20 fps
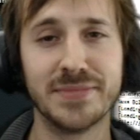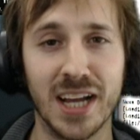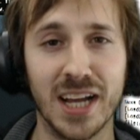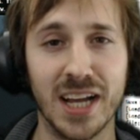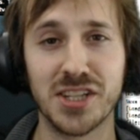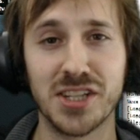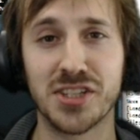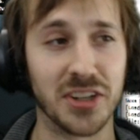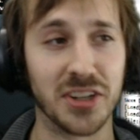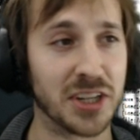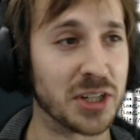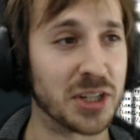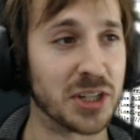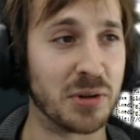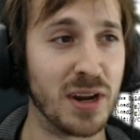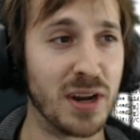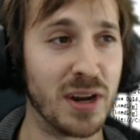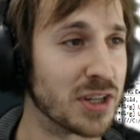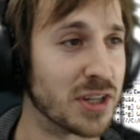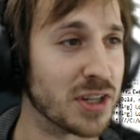I suck at
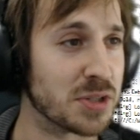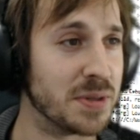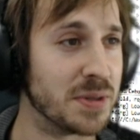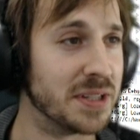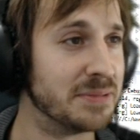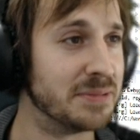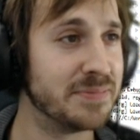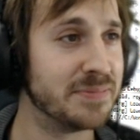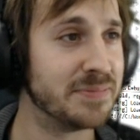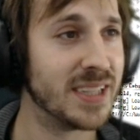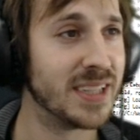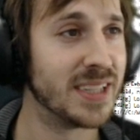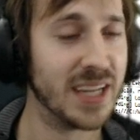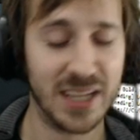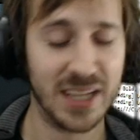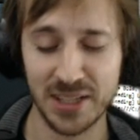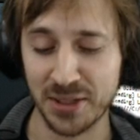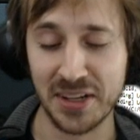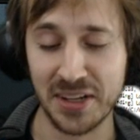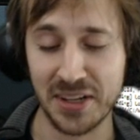graphics, man.
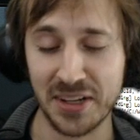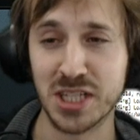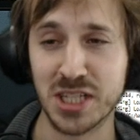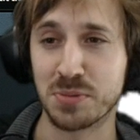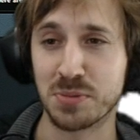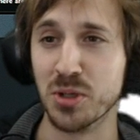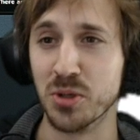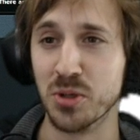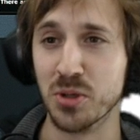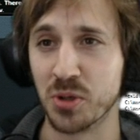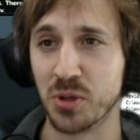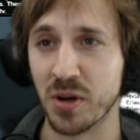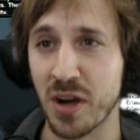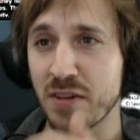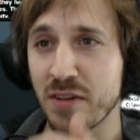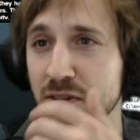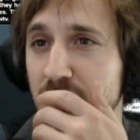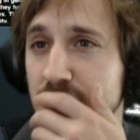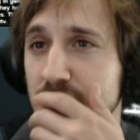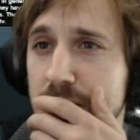Don't ask me to do
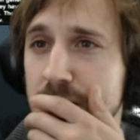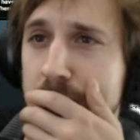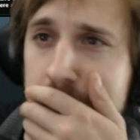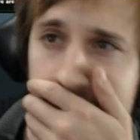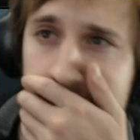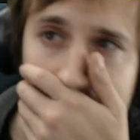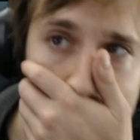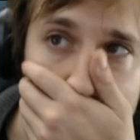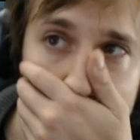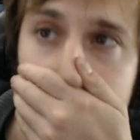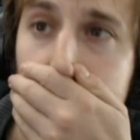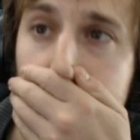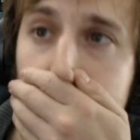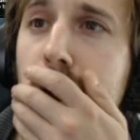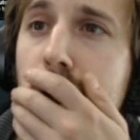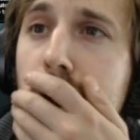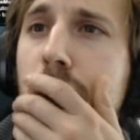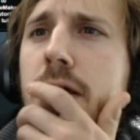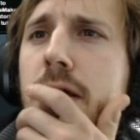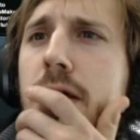graphics.
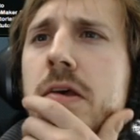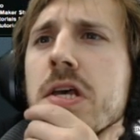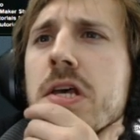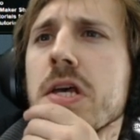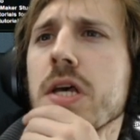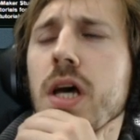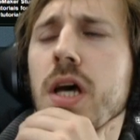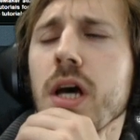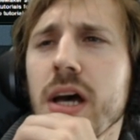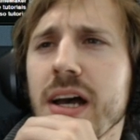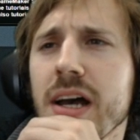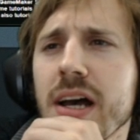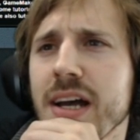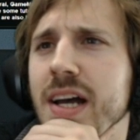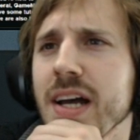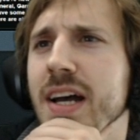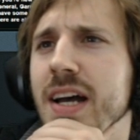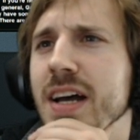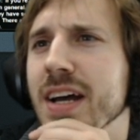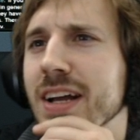Uh,
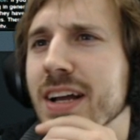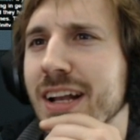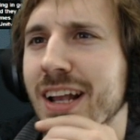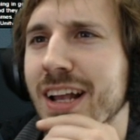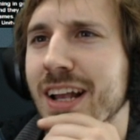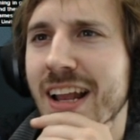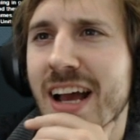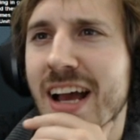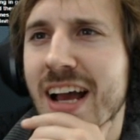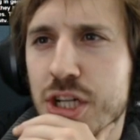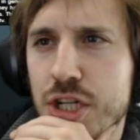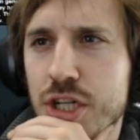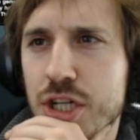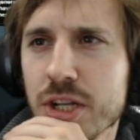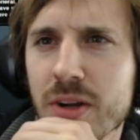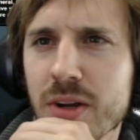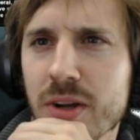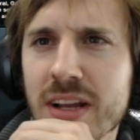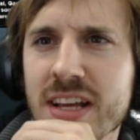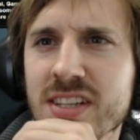ah, Clash.
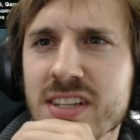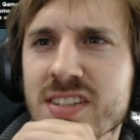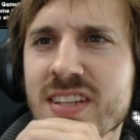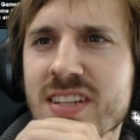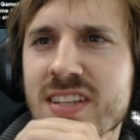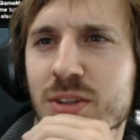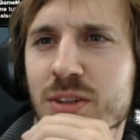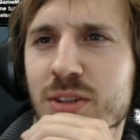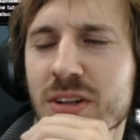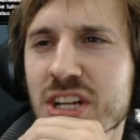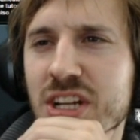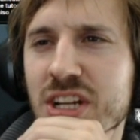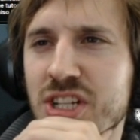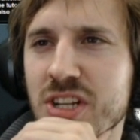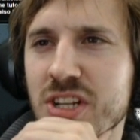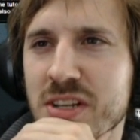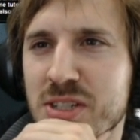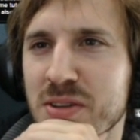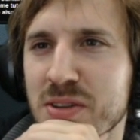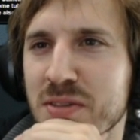Don't ask that to Lash
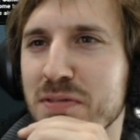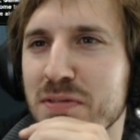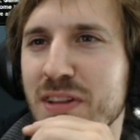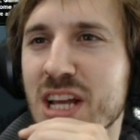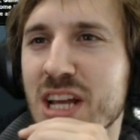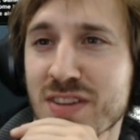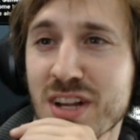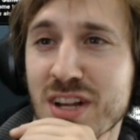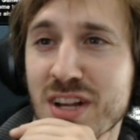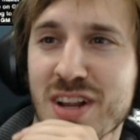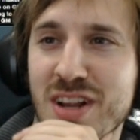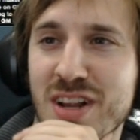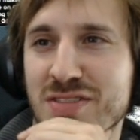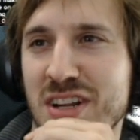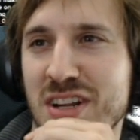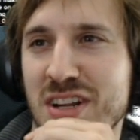this. Flash, Flash, Flash,